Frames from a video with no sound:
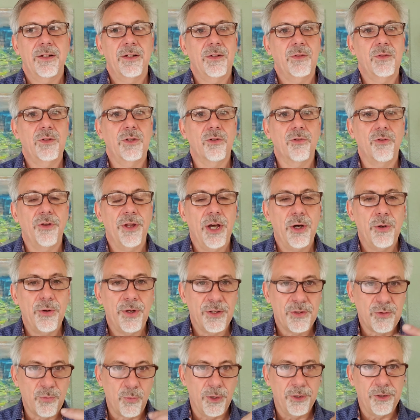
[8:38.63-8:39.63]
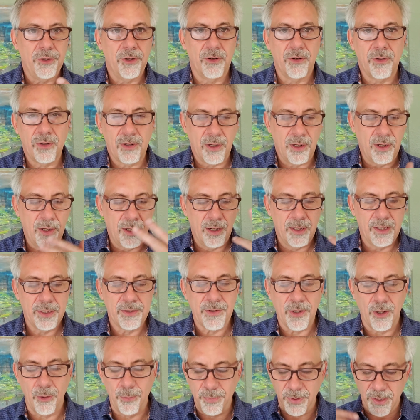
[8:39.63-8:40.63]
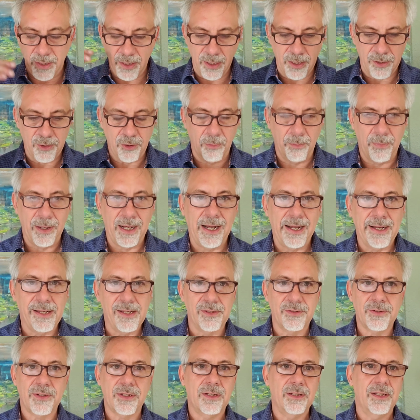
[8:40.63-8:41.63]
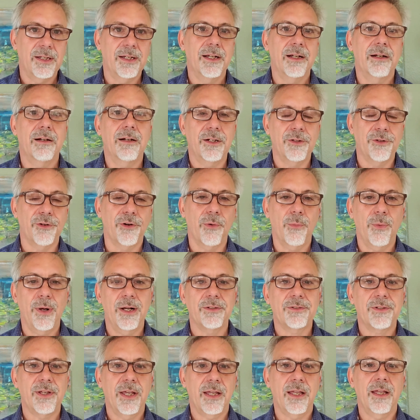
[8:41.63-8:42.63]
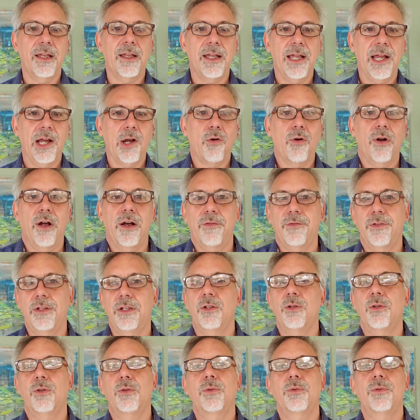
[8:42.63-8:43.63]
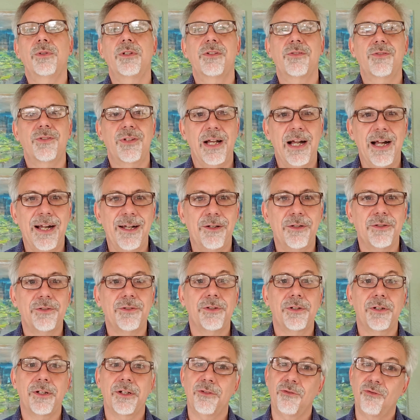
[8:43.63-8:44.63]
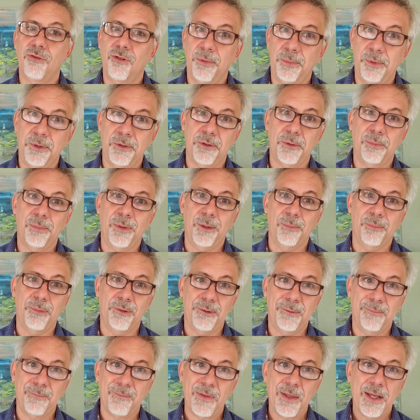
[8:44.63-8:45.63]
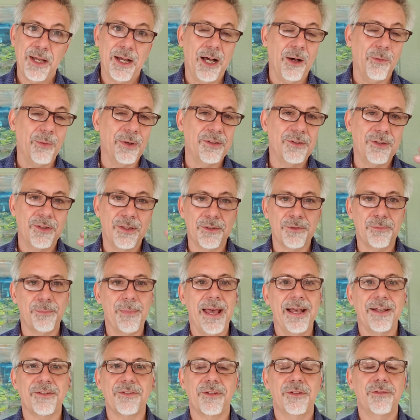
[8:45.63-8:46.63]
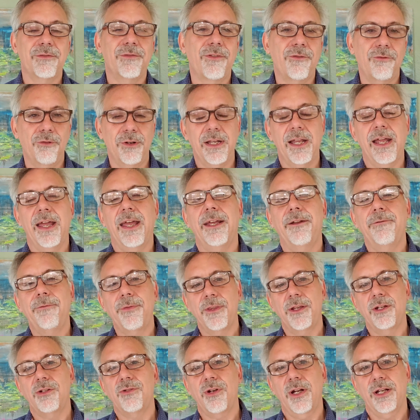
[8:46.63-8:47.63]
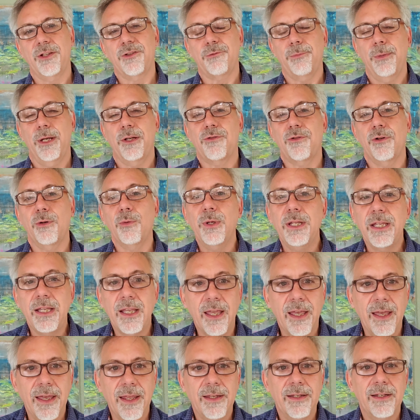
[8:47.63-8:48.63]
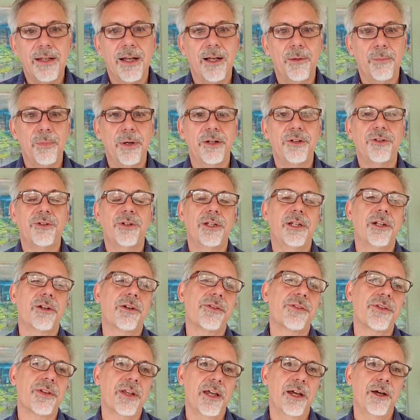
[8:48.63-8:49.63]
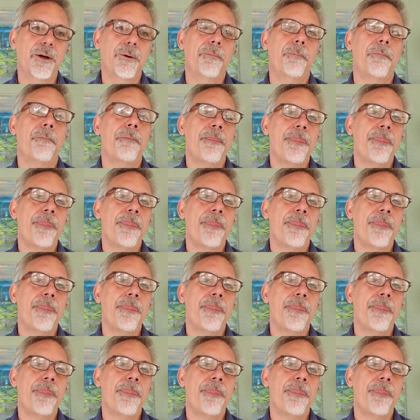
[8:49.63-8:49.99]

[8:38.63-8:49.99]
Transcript: You'll notice when your heart is open and your mind is clear and you're well taken care of, you desire to contribute to people. I went to this massive three-day transformational weekend a bunch of years ago